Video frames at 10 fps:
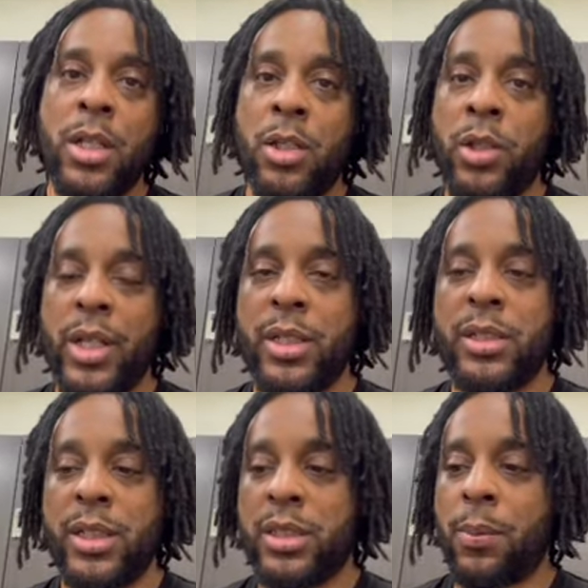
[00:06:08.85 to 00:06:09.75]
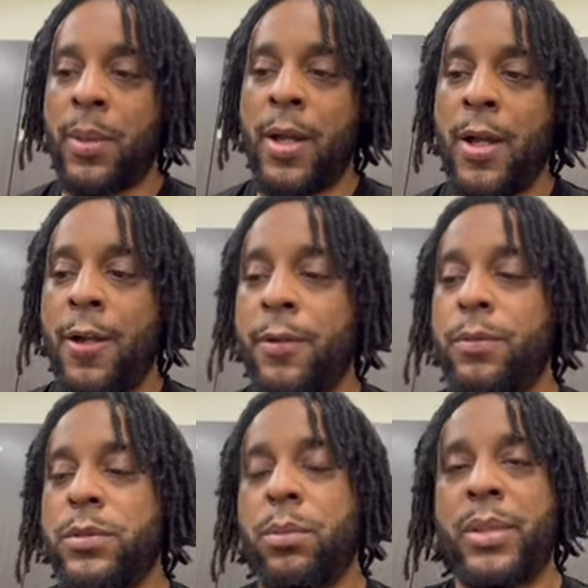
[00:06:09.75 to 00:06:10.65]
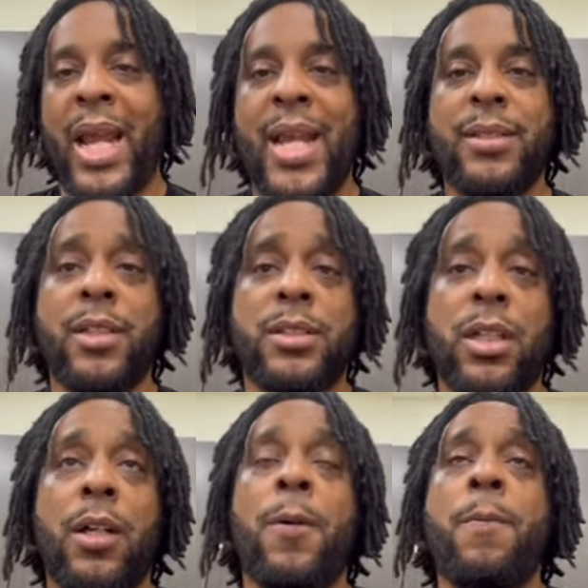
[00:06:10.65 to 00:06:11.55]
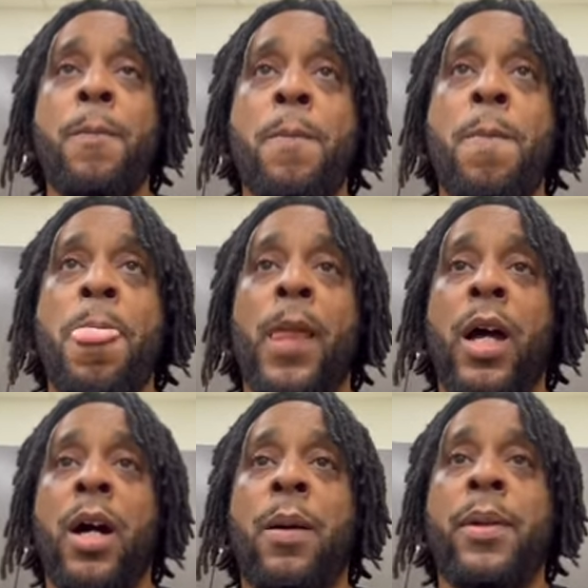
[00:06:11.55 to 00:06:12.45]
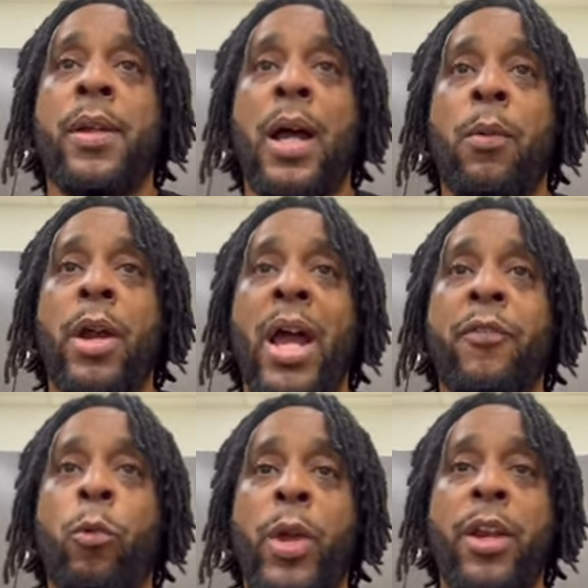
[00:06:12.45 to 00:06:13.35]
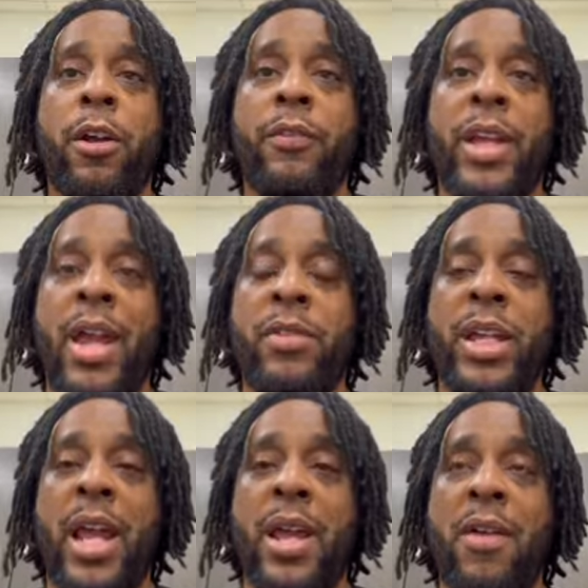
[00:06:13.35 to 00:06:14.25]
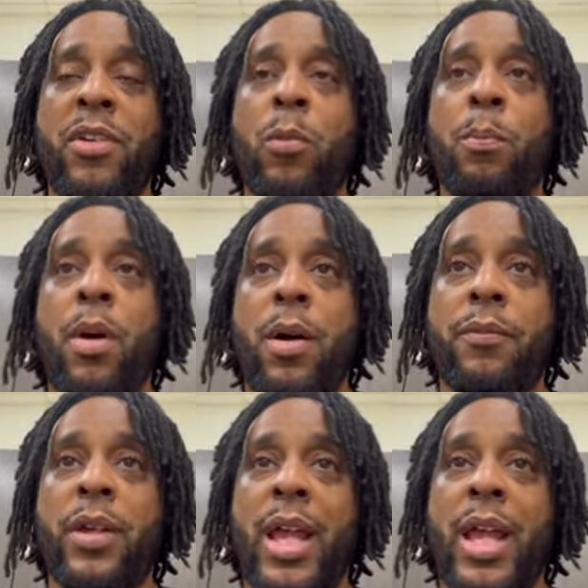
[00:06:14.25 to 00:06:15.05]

You get to see some dances. I'm going to have a winner of every month.